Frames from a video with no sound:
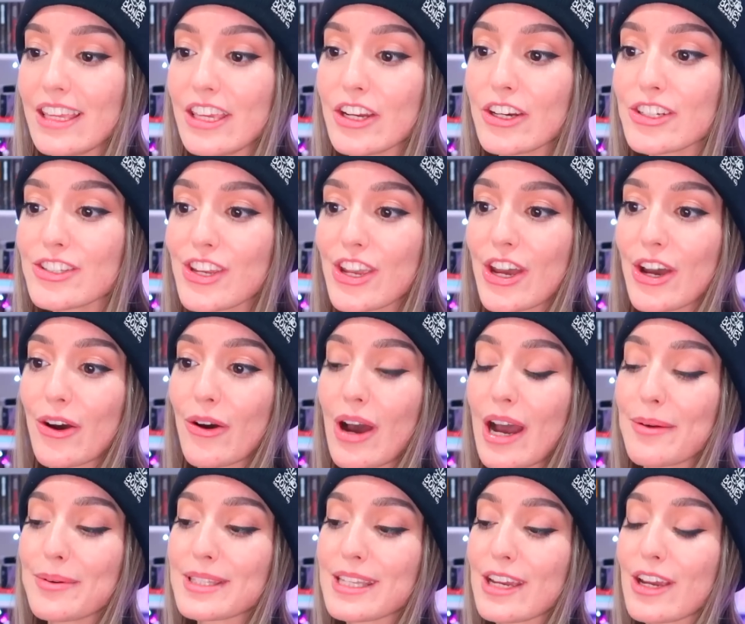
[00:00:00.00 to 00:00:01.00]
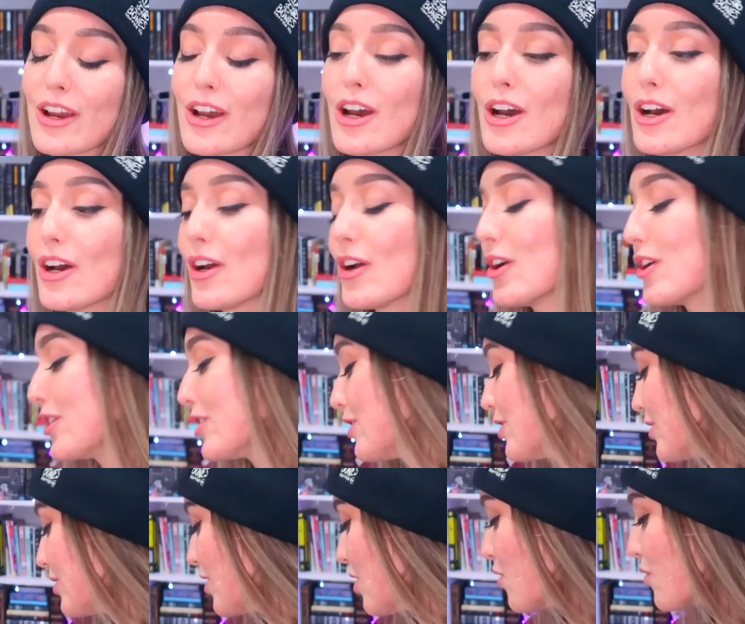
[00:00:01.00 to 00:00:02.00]
Years ago, I was like,
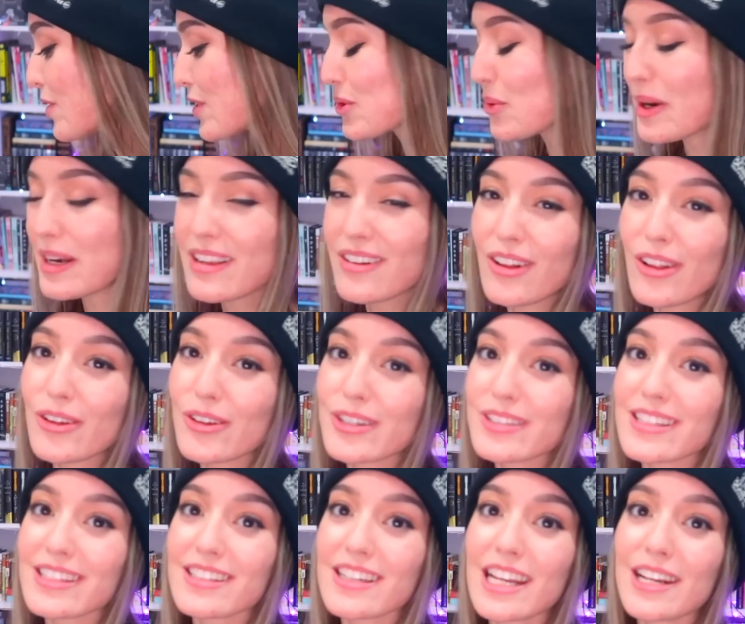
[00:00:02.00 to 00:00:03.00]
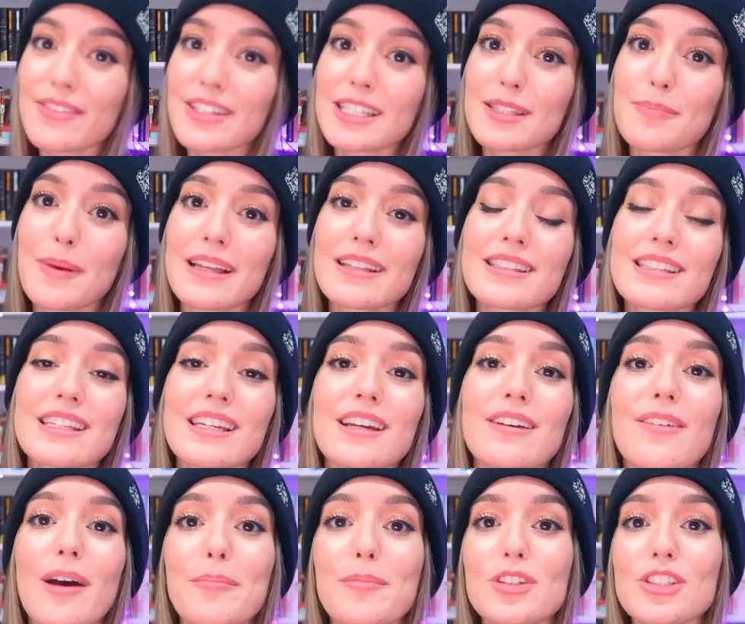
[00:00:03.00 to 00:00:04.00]
over $20, that's kind of
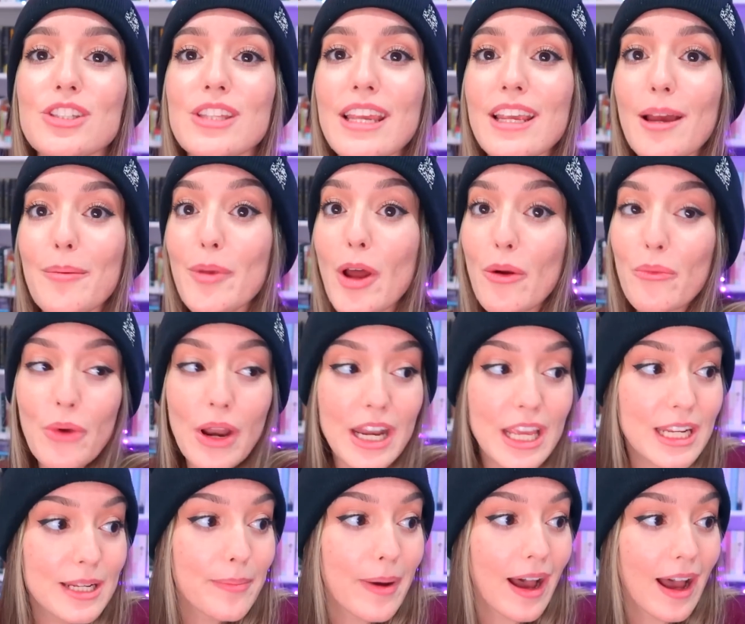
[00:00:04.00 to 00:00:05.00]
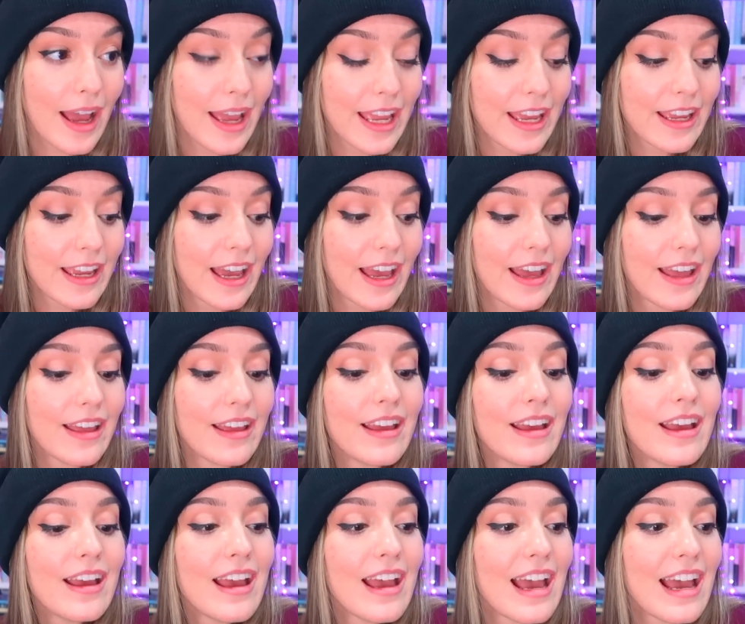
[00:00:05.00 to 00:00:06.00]
expensive. I'm just like, I'm not ready to buy it yet.
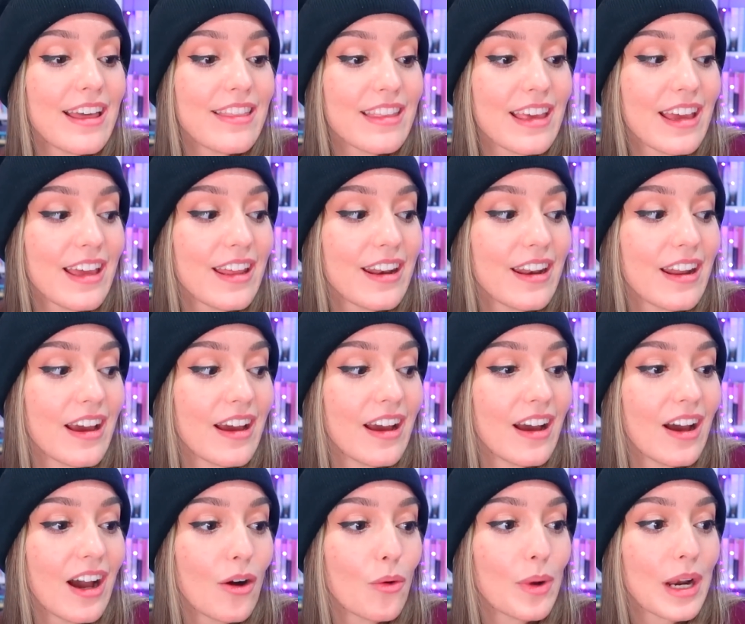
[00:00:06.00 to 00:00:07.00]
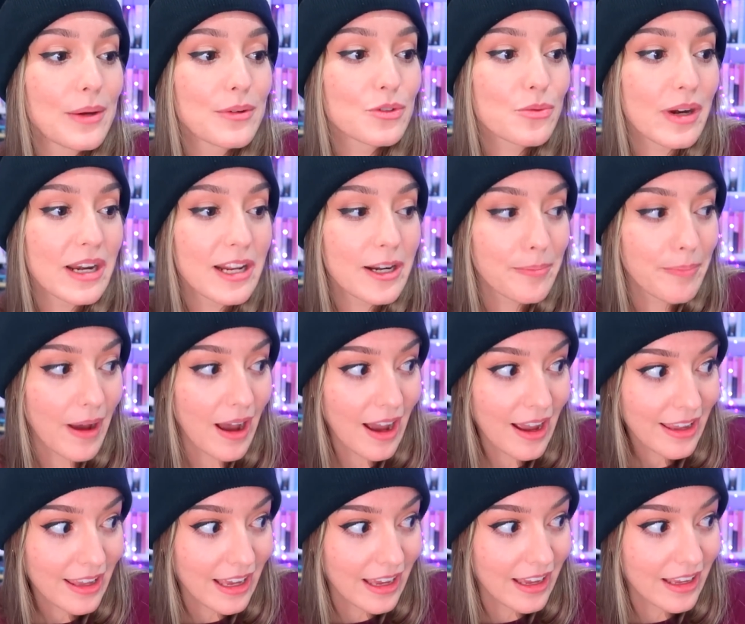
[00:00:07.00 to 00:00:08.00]
And then when I was ready to
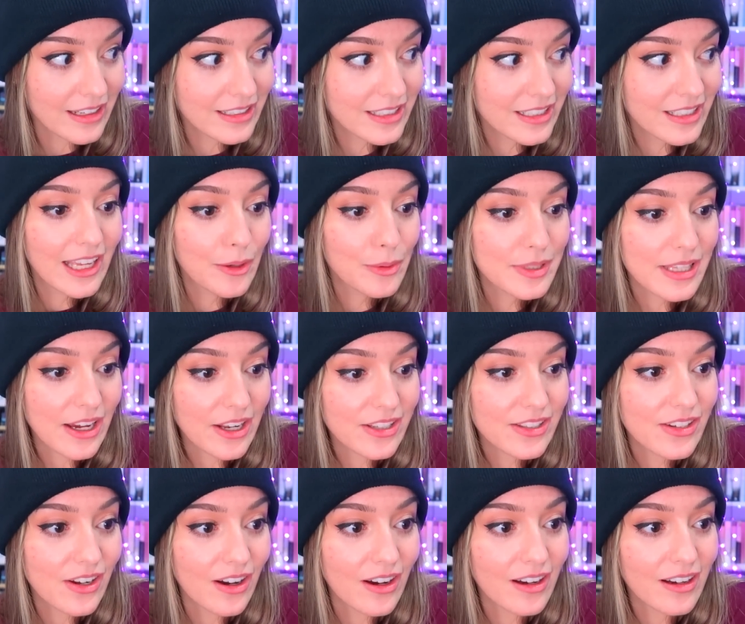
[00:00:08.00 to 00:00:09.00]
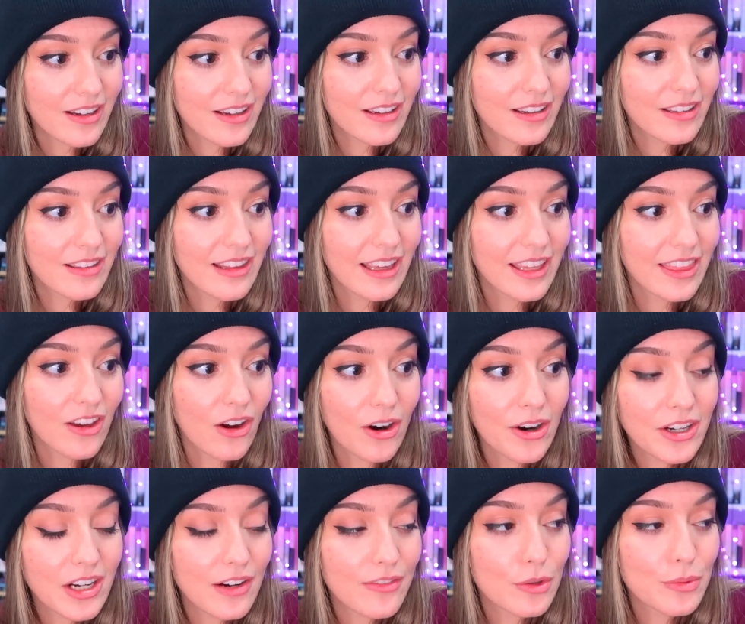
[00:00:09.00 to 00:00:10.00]
buy it, it was out of stock. Like the
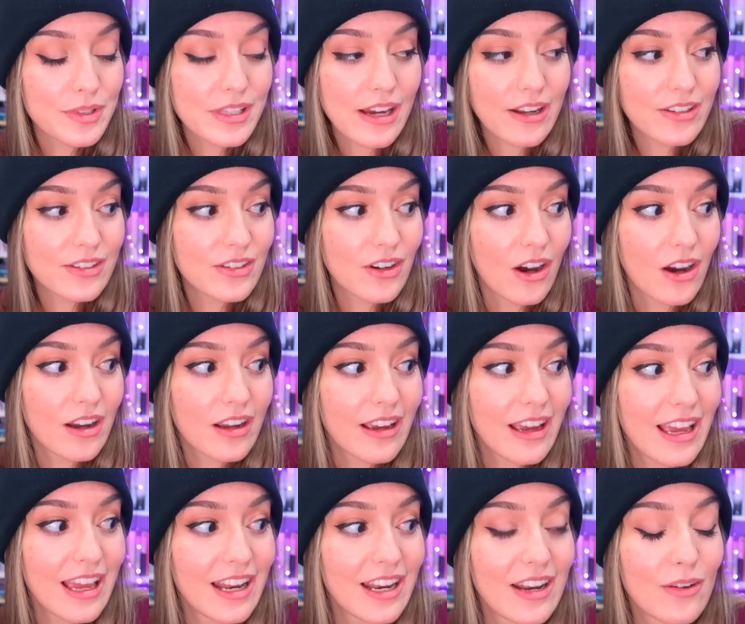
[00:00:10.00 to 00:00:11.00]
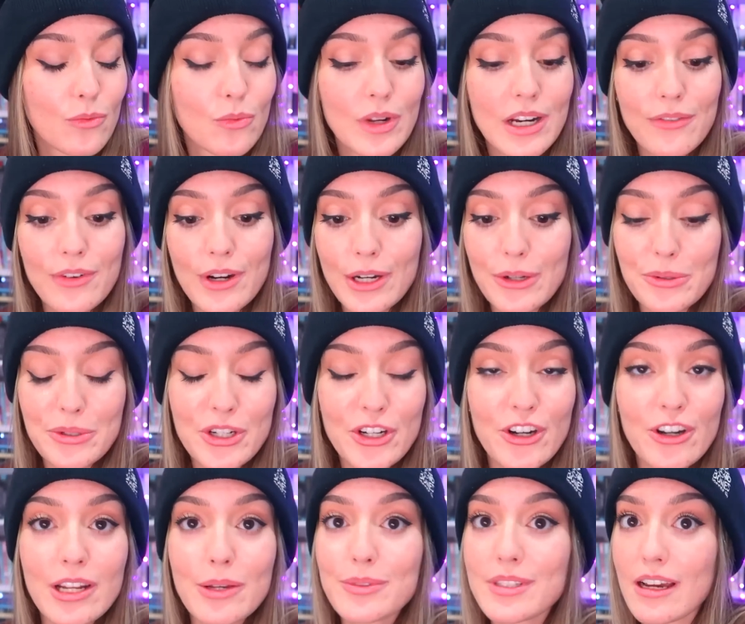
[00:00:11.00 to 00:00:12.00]
hardcover was out of stock. And whenever I'd
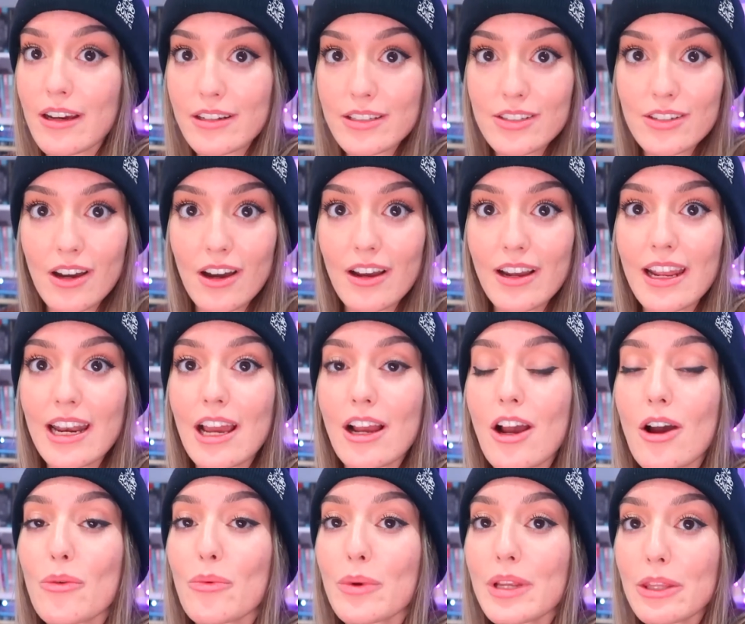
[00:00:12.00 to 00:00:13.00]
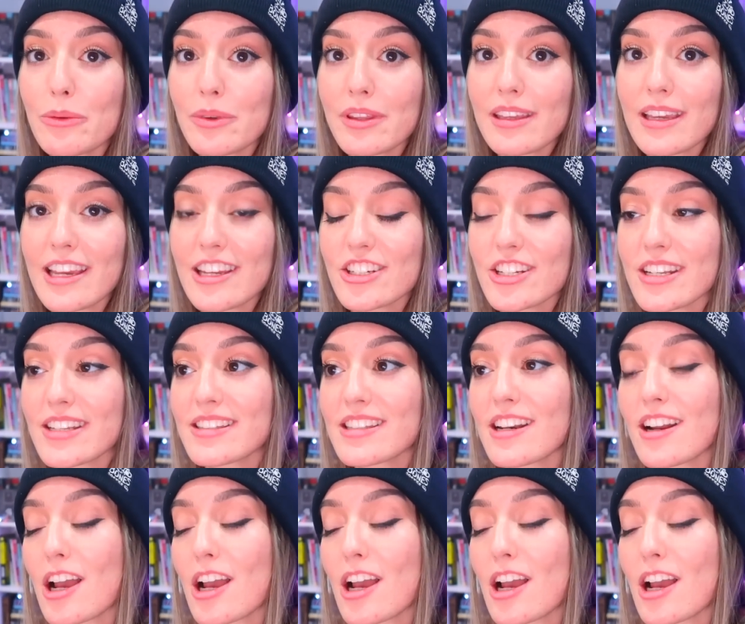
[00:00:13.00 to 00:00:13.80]
return, it was out of stock. And I got really, really anxious.